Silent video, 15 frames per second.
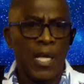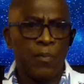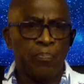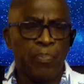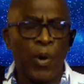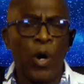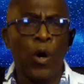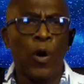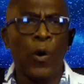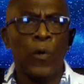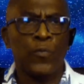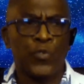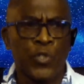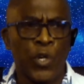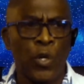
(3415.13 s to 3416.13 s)
And
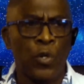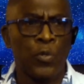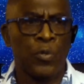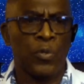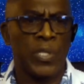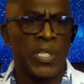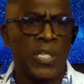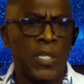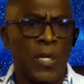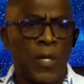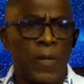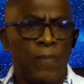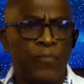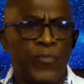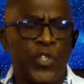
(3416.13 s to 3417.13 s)
Paul totally
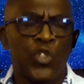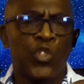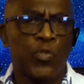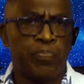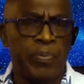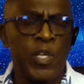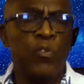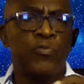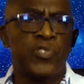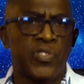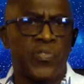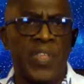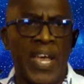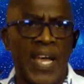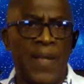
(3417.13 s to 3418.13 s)

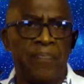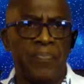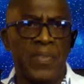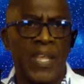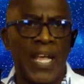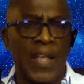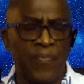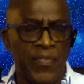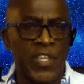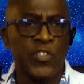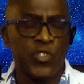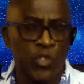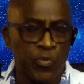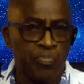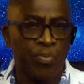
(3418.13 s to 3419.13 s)
disputes that. And
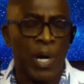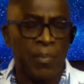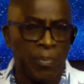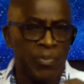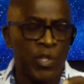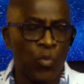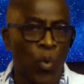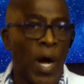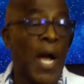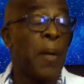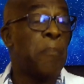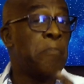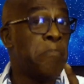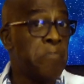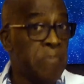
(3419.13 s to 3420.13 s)
this is probably
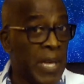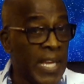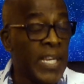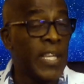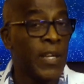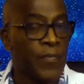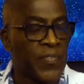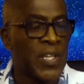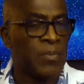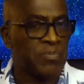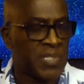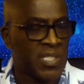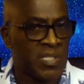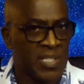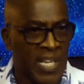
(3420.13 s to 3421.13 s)
why many of
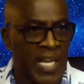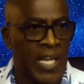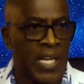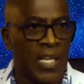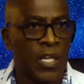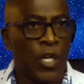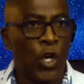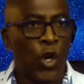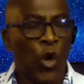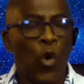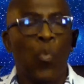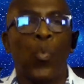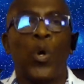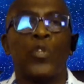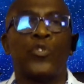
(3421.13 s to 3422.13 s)
them today
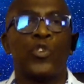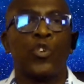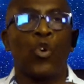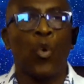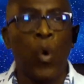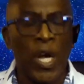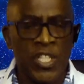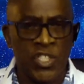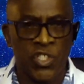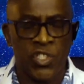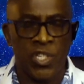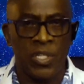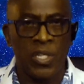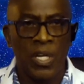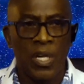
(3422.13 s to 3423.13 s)
want to
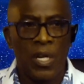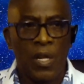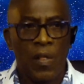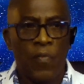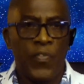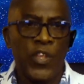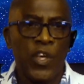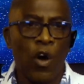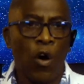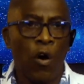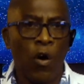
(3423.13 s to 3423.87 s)
question the